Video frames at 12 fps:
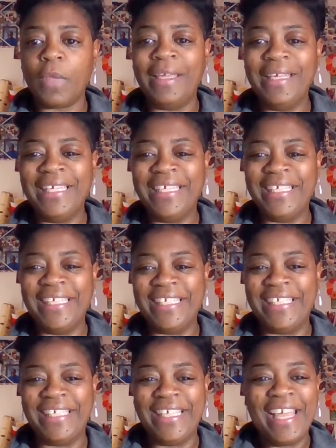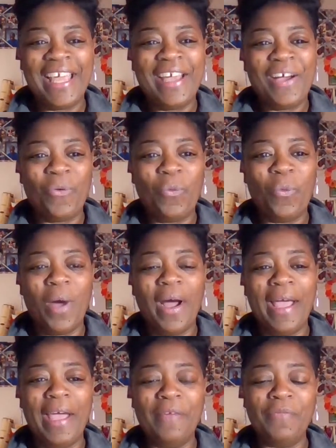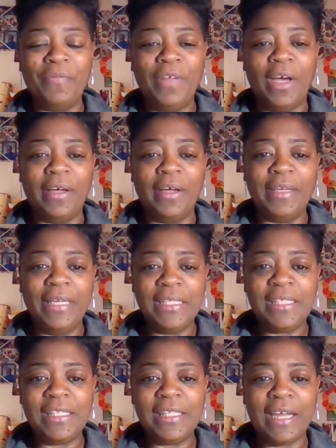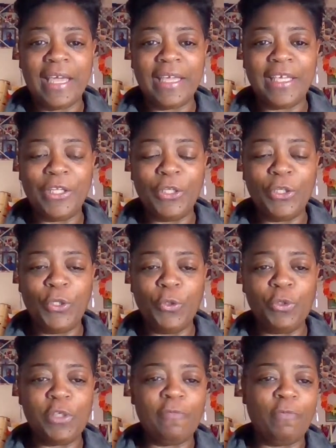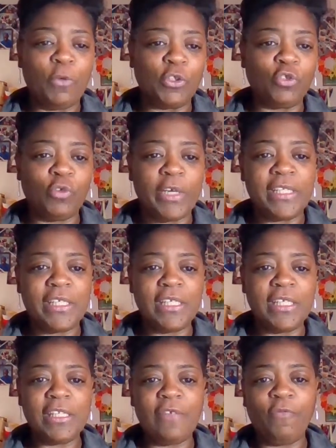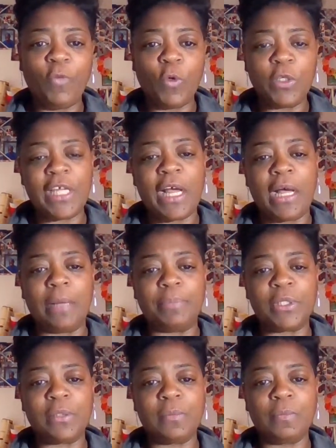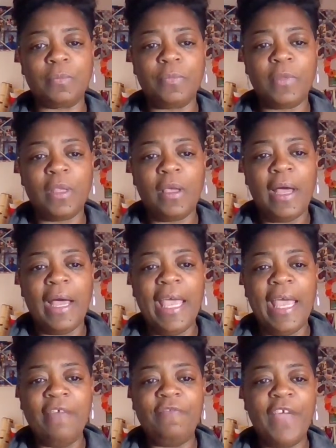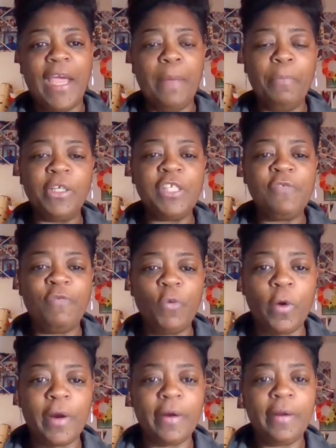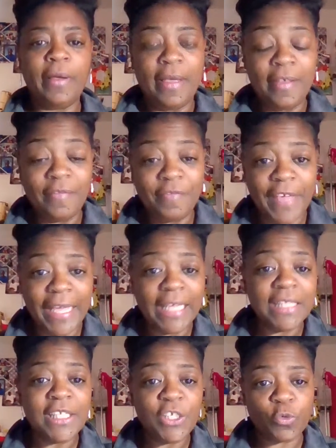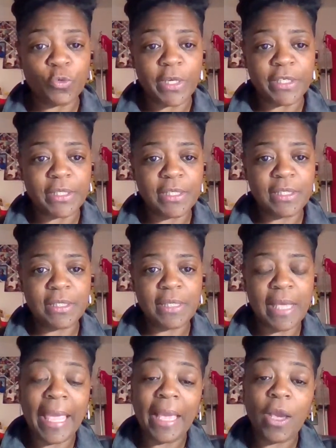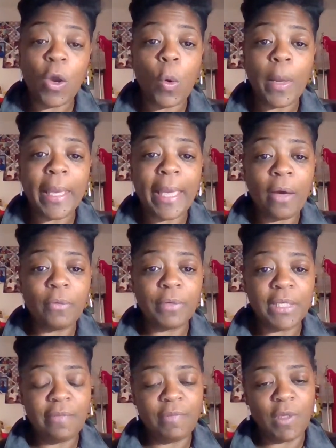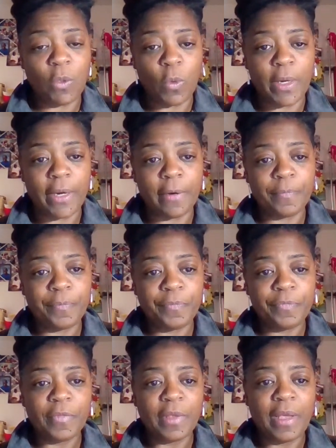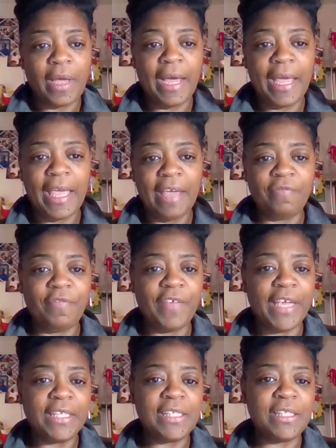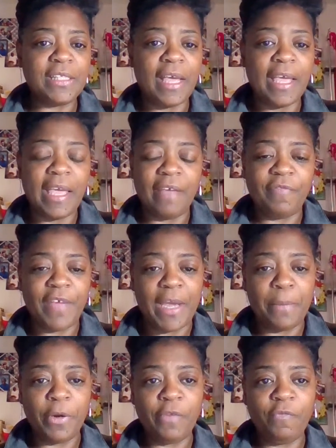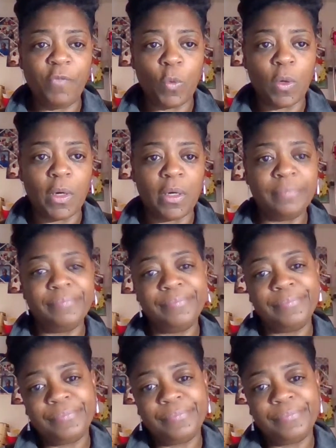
I have knits that I can use for dresses, for tops. I have fabrics for fancy dresses and going out evening wear. I have fabric for